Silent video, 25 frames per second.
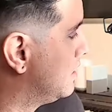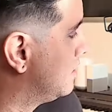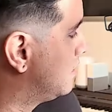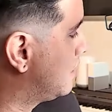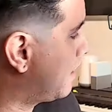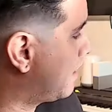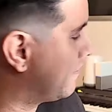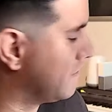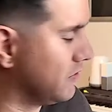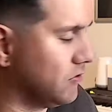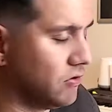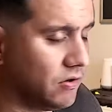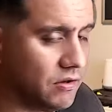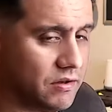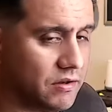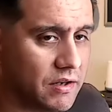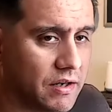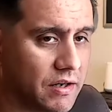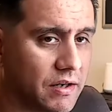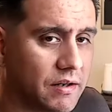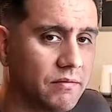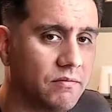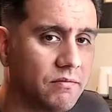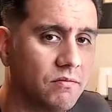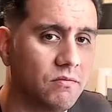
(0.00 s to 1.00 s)
haven't looked at
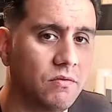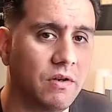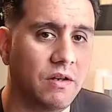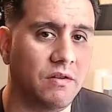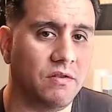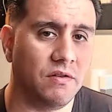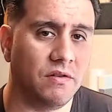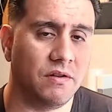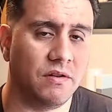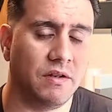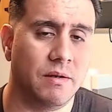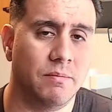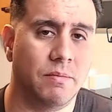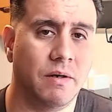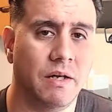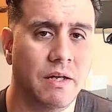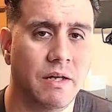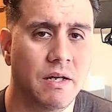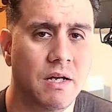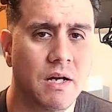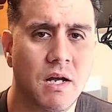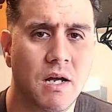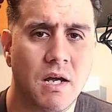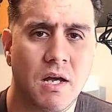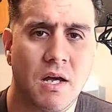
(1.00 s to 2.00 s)
it recently, but
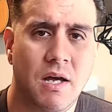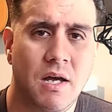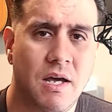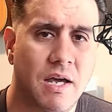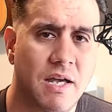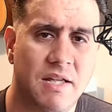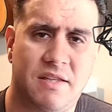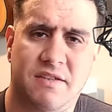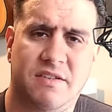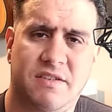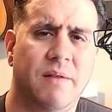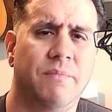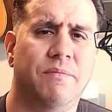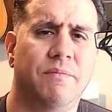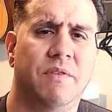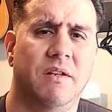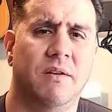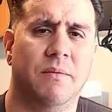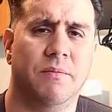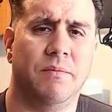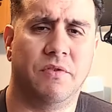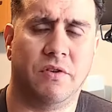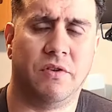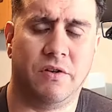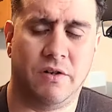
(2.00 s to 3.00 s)
it's something
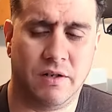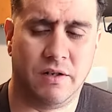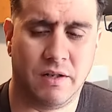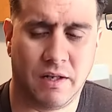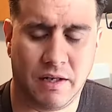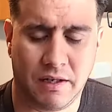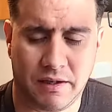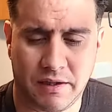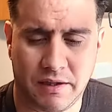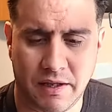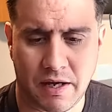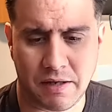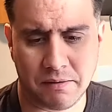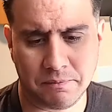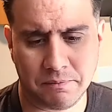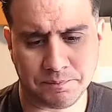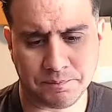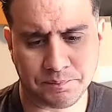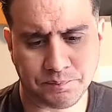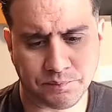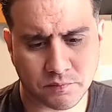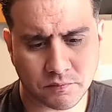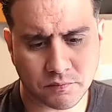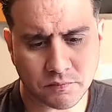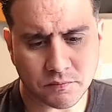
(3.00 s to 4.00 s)
absurd like that.
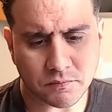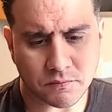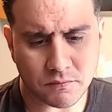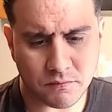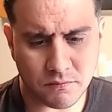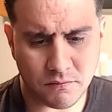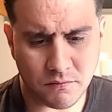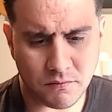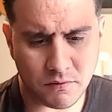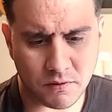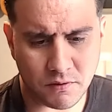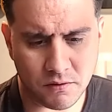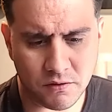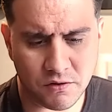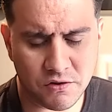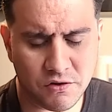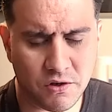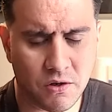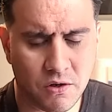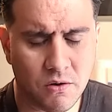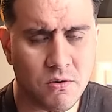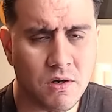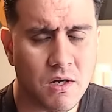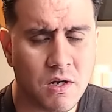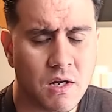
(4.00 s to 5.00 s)

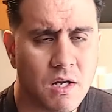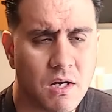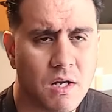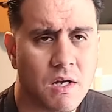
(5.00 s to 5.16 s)
So